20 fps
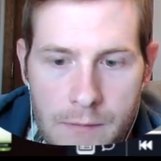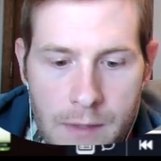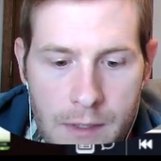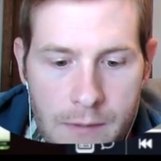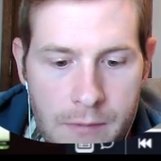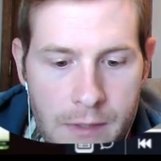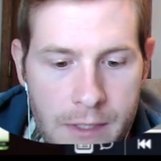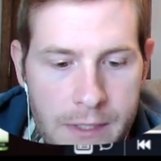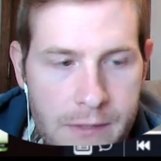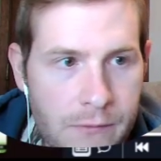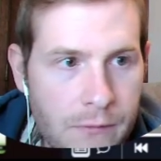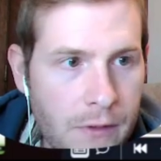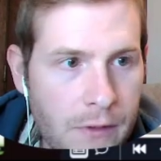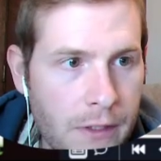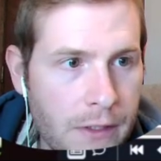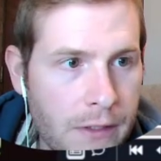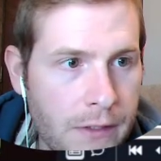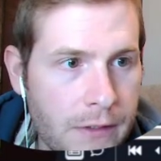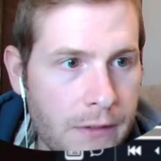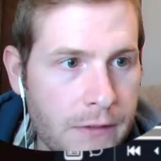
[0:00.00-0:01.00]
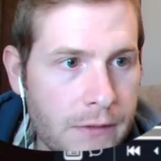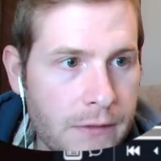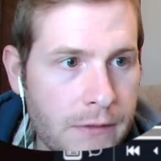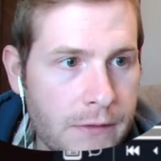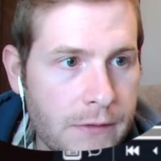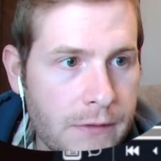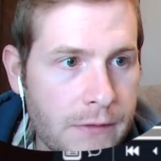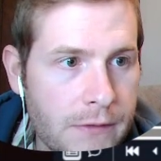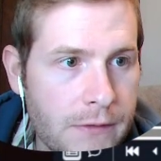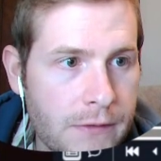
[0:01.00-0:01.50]
Place 1
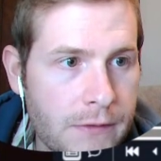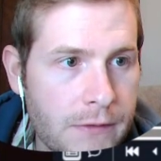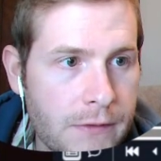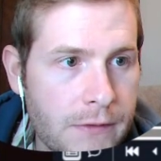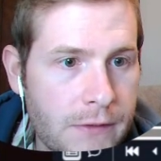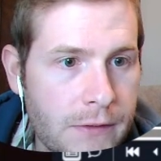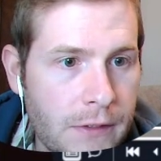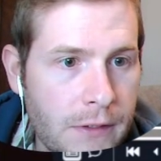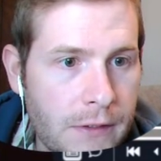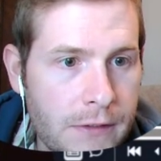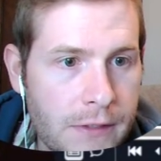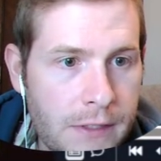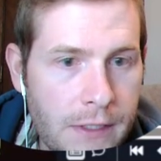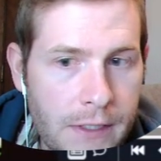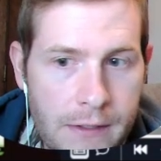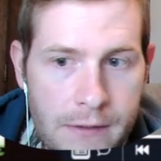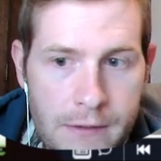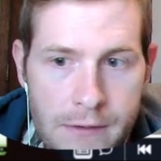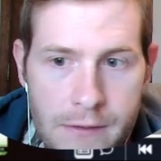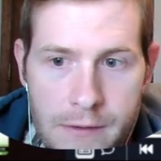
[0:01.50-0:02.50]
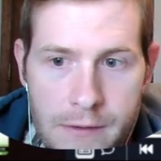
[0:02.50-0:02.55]
charge counter on